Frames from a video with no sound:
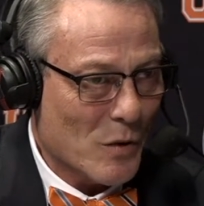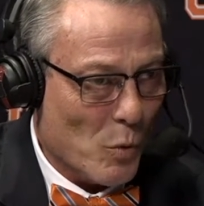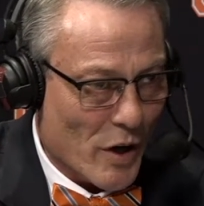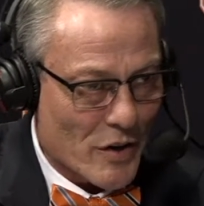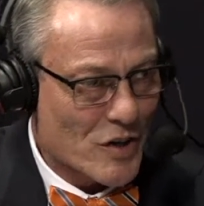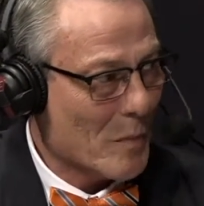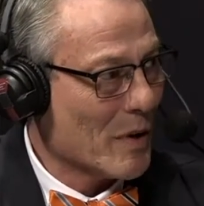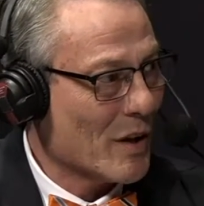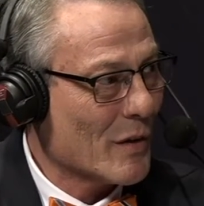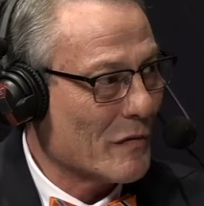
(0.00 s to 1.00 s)
want to jump
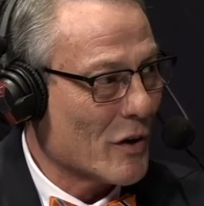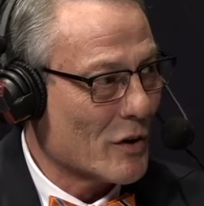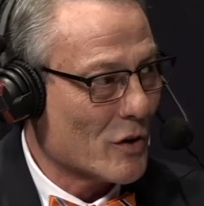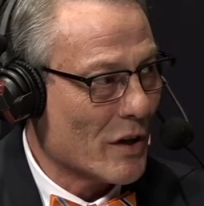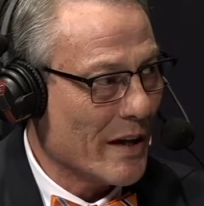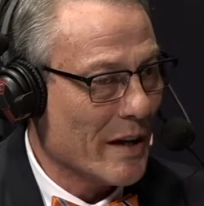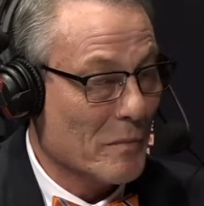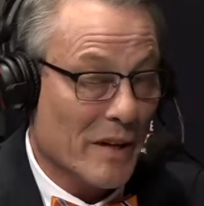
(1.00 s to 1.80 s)
a little further ahead.